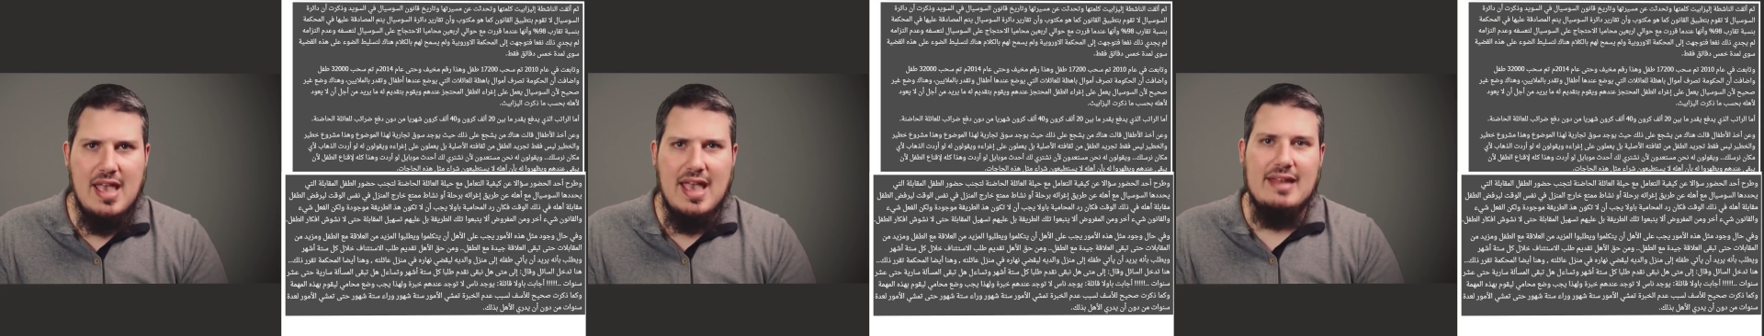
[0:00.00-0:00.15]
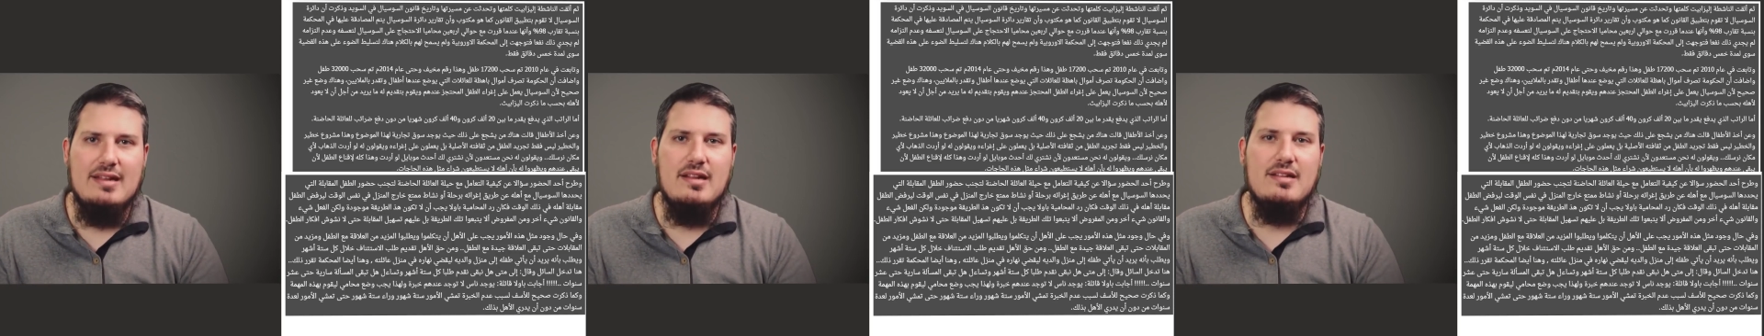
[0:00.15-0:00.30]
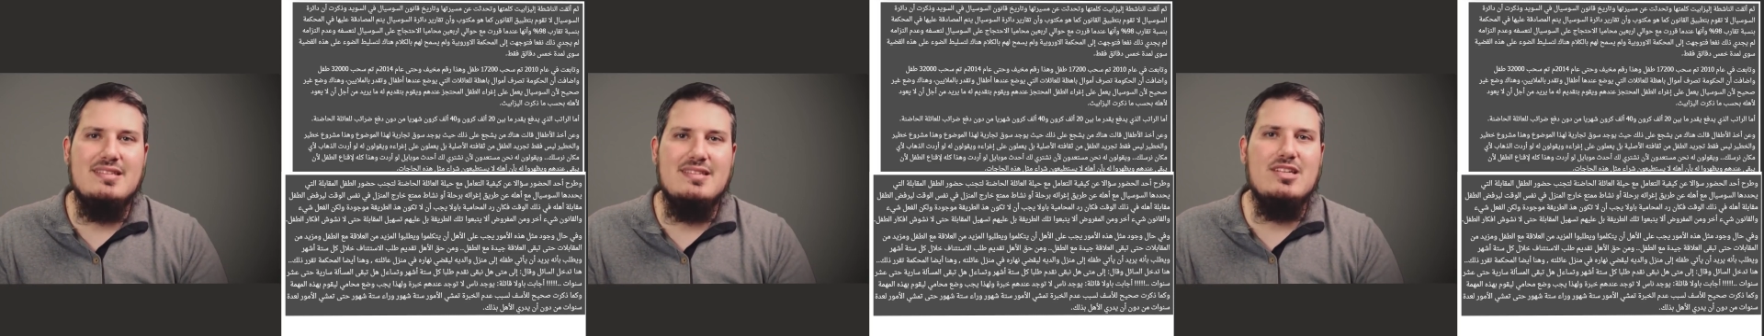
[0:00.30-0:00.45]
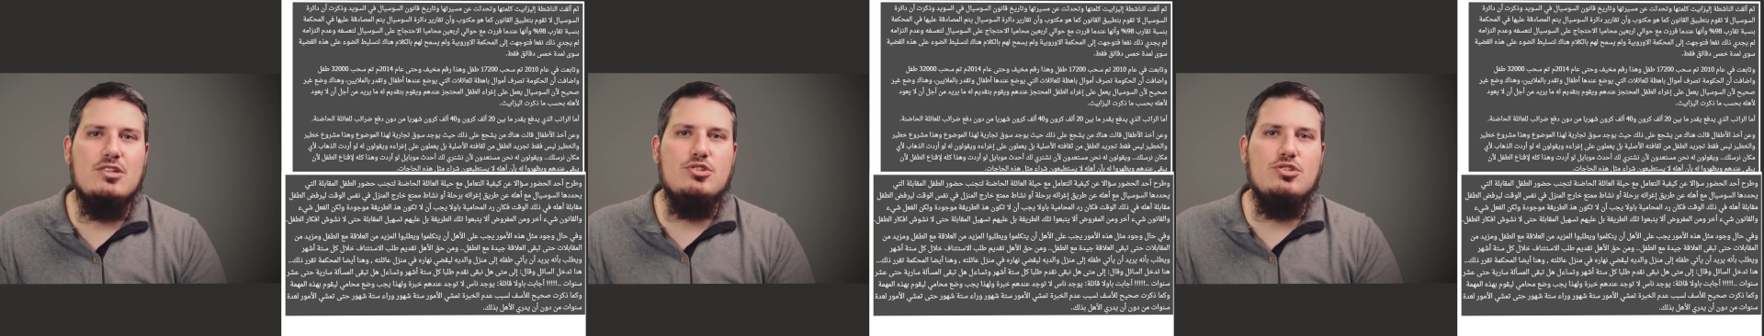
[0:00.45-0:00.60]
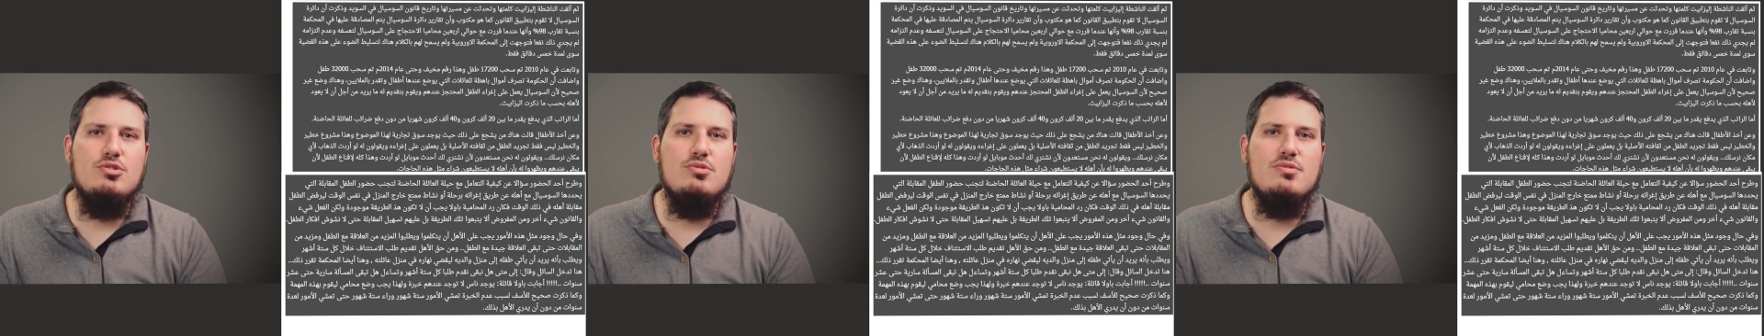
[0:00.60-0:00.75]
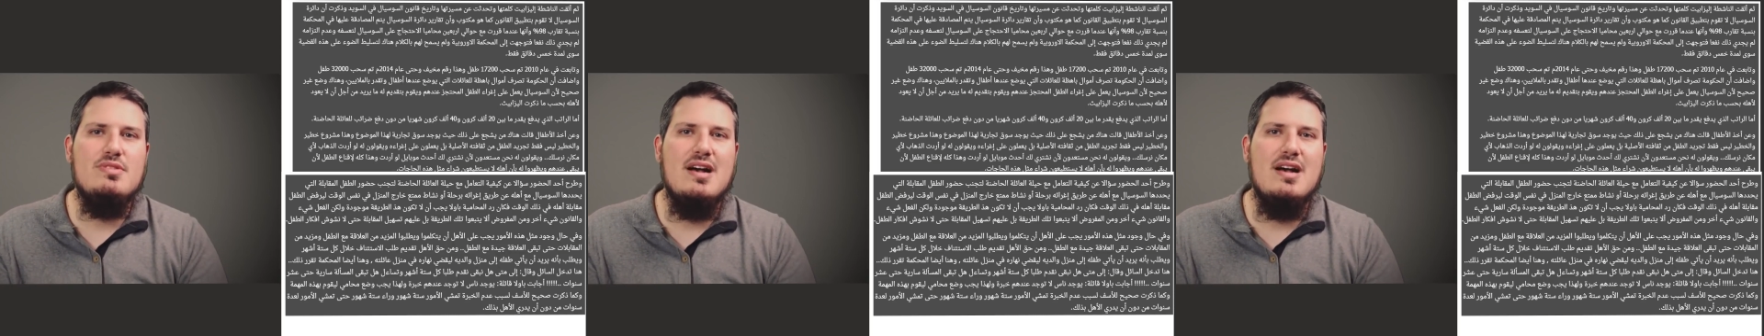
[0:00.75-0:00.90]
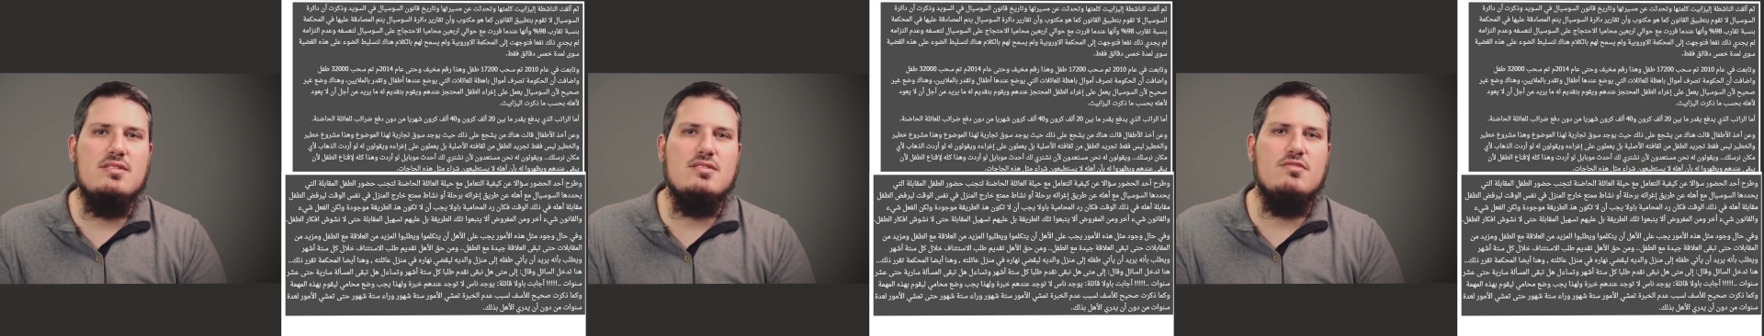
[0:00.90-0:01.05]
And until
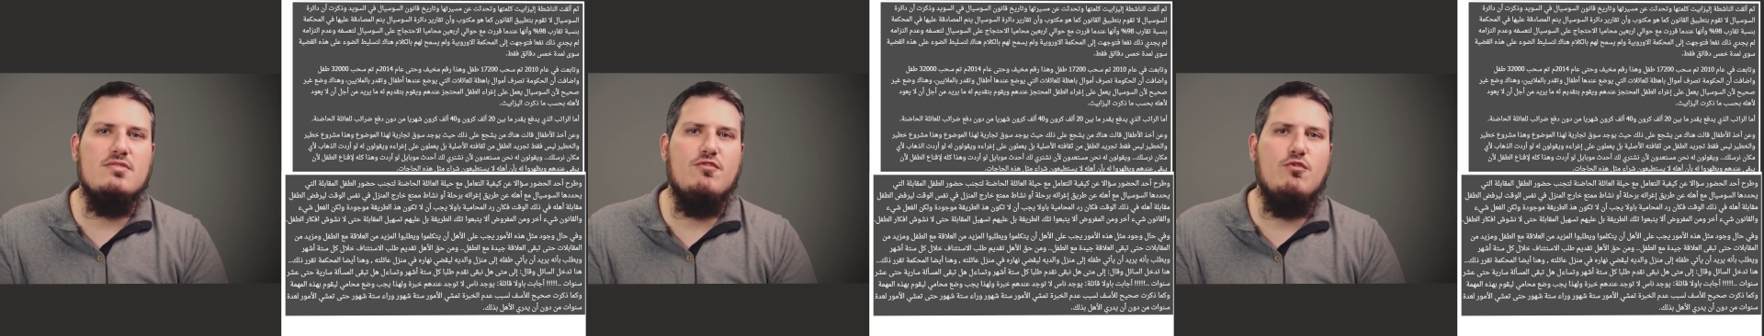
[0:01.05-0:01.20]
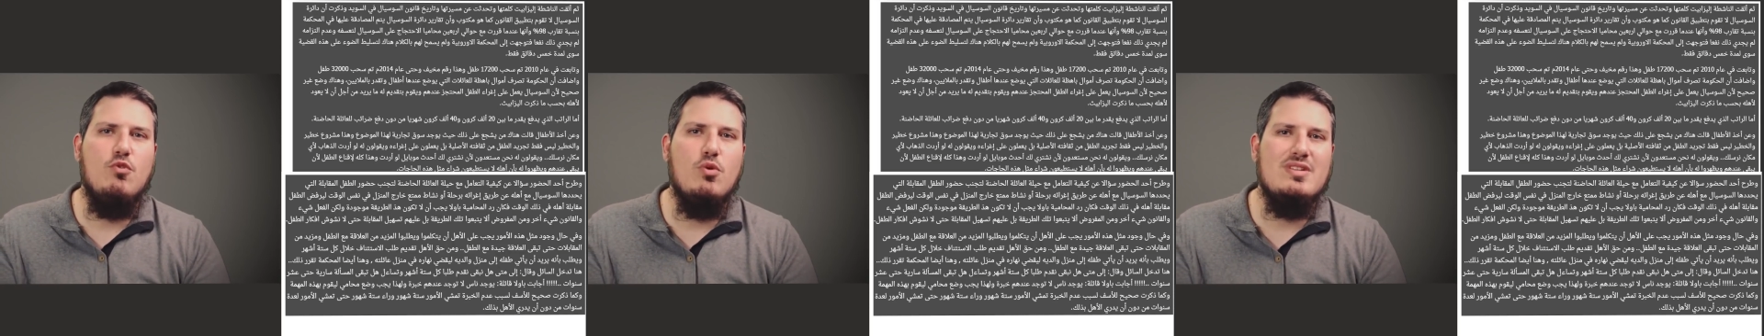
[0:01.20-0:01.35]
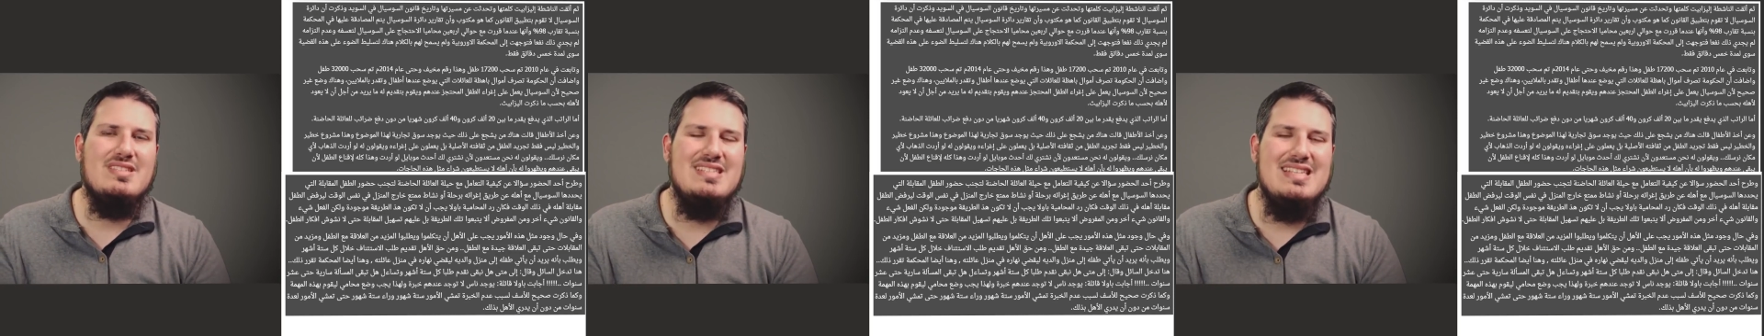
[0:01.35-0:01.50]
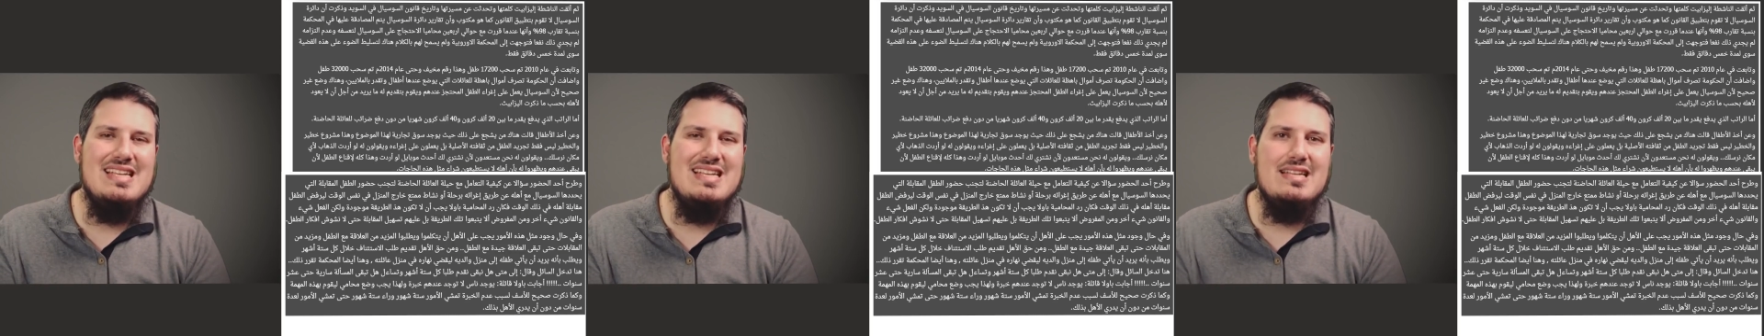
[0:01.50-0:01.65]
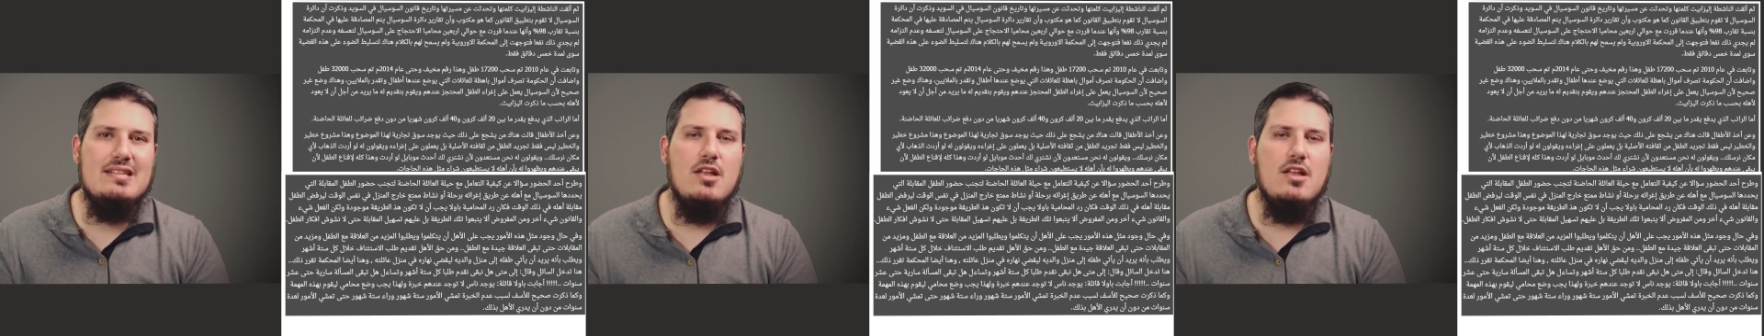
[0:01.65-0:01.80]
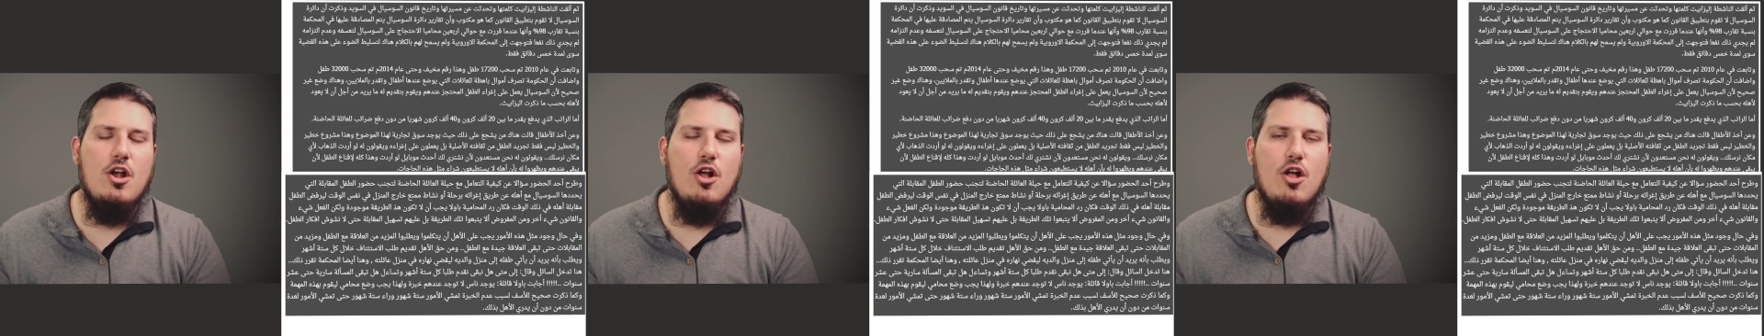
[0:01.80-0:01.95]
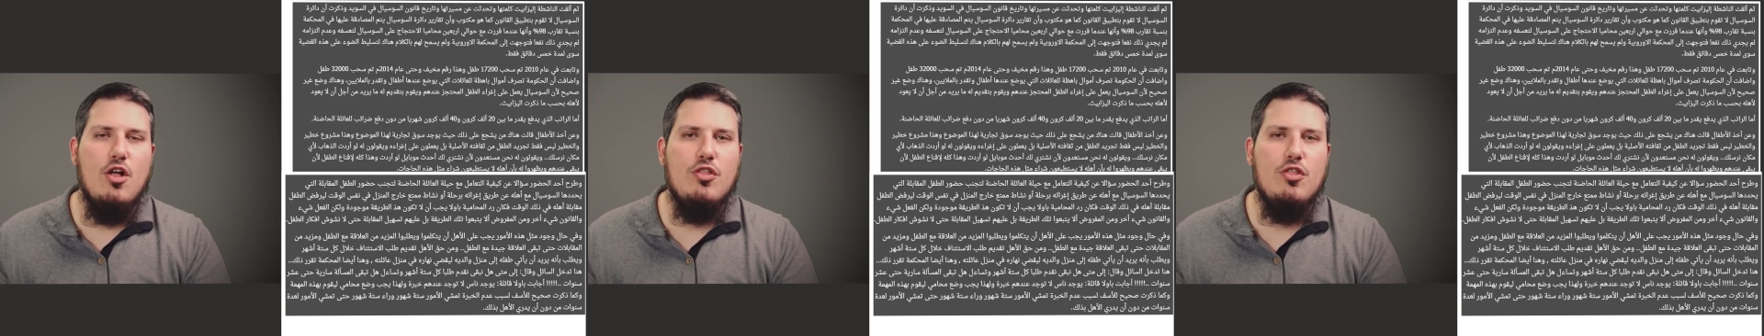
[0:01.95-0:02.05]
2014,